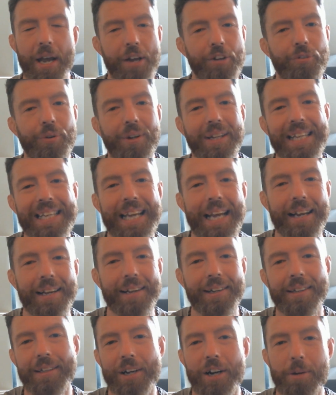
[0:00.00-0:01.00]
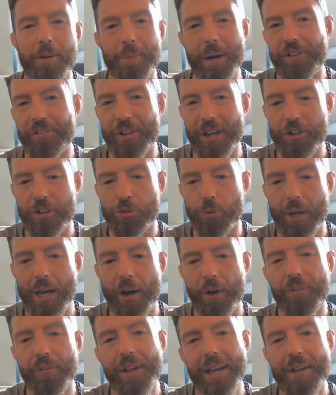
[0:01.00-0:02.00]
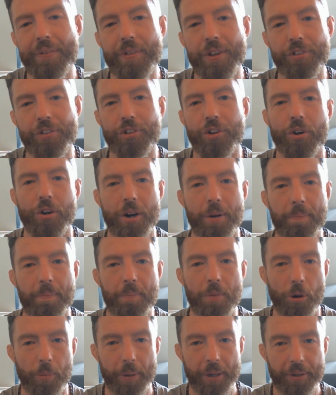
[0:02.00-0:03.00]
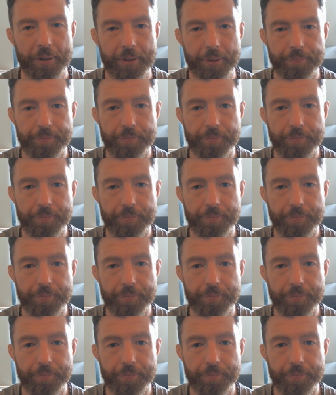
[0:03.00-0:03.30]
It's really getting clear on my sexual health in this current moment.